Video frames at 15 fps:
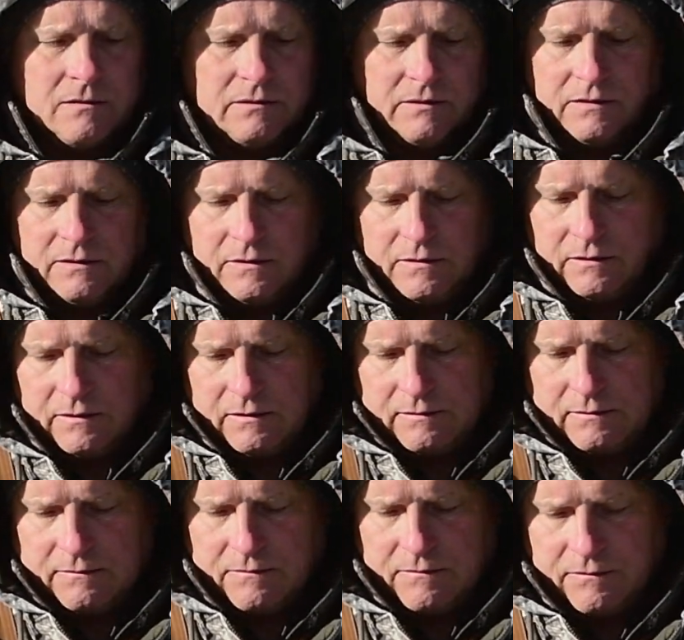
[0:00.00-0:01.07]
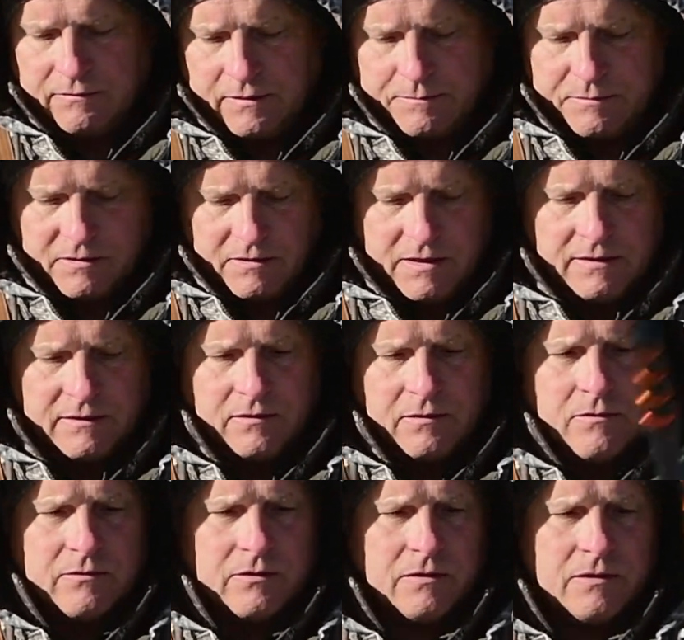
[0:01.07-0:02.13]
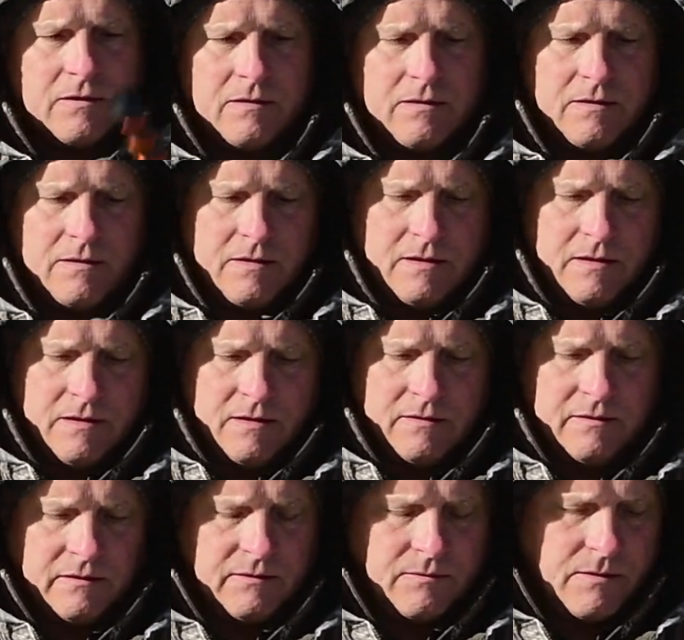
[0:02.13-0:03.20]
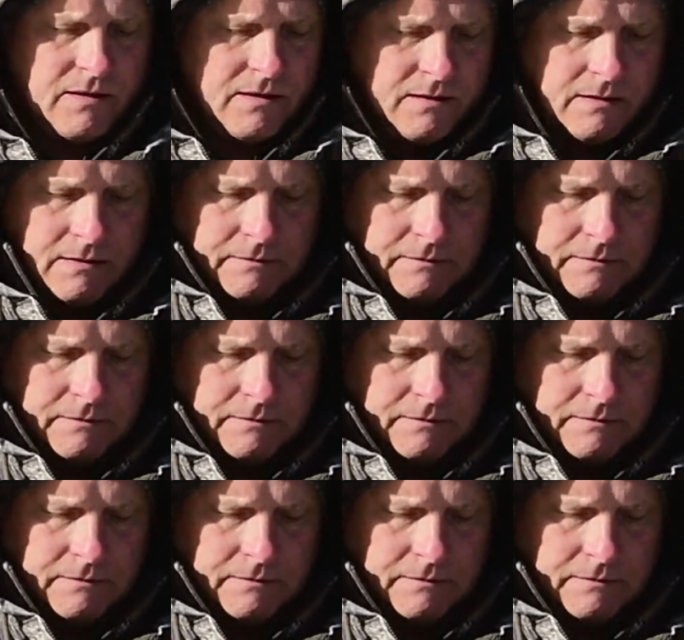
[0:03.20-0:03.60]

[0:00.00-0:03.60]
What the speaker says: To use it, flip your legs over this way.